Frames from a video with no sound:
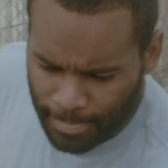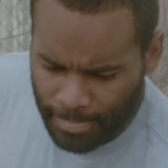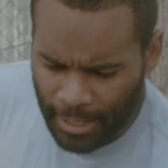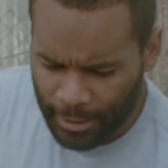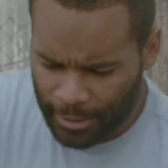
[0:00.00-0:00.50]

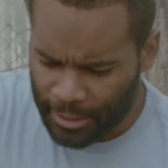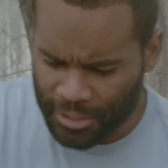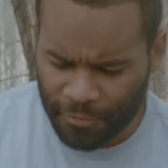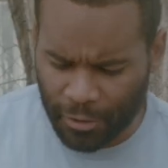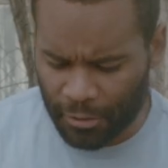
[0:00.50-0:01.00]
Not
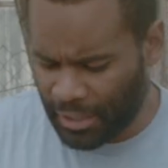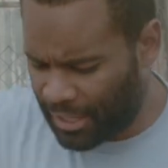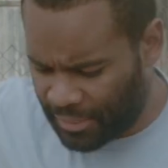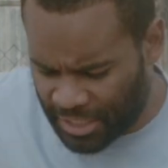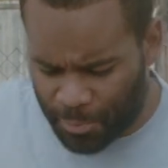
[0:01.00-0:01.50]
God's fault,
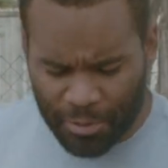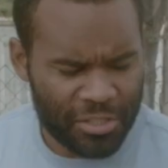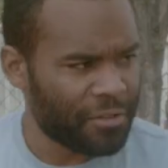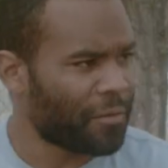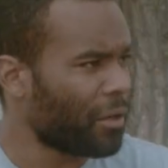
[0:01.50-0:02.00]
not this
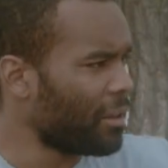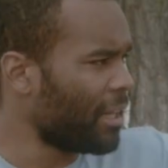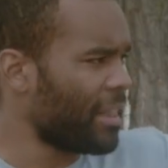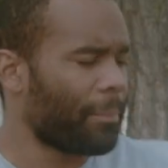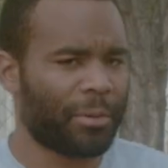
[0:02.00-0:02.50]
person's fault,
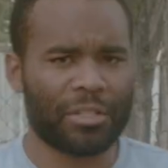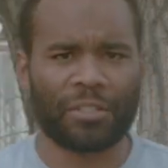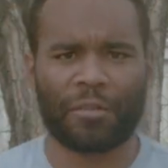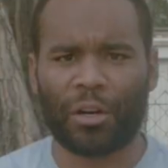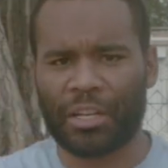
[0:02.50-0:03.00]
not that
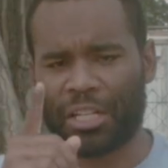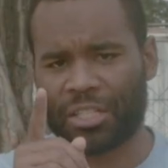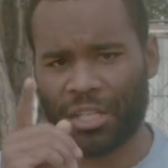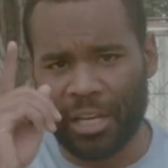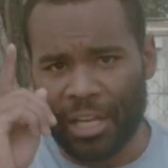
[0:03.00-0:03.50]
person's fault.
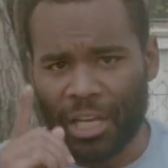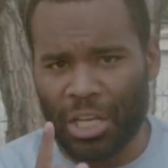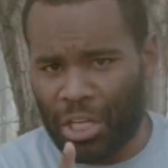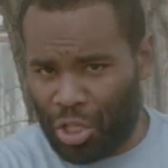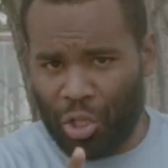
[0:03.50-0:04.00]
It's
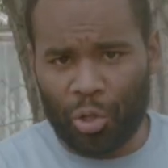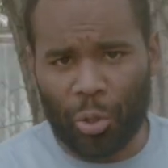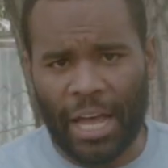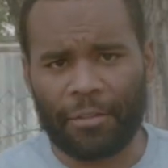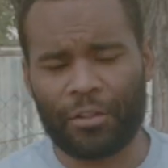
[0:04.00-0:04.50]

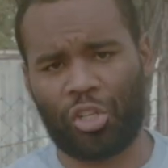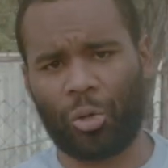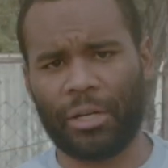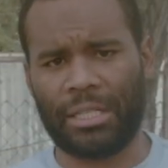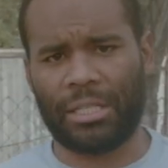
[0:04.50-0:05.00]
you have a
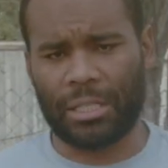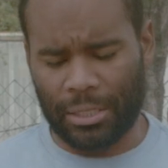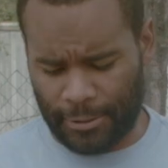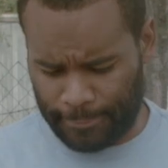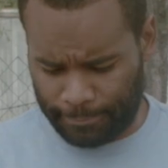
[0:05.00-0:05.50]
choice.
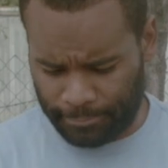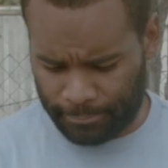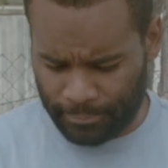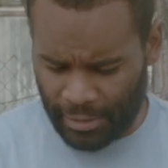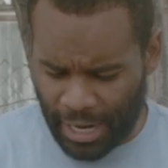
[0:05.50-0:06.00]

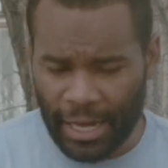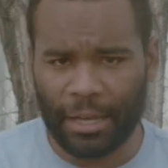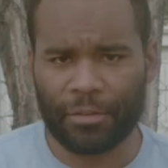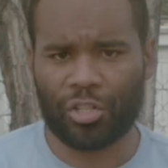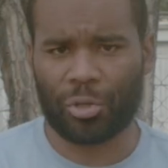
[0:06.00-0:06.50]
I
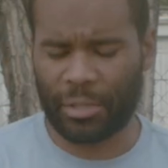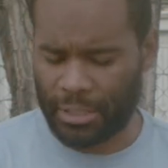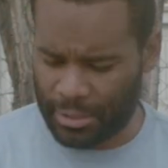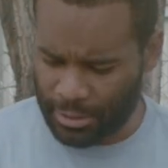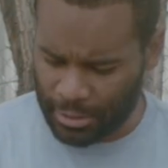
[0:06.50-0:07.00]
have a
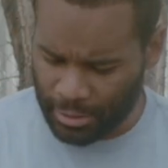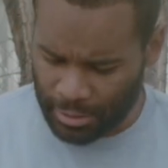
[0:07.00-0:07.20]
choice.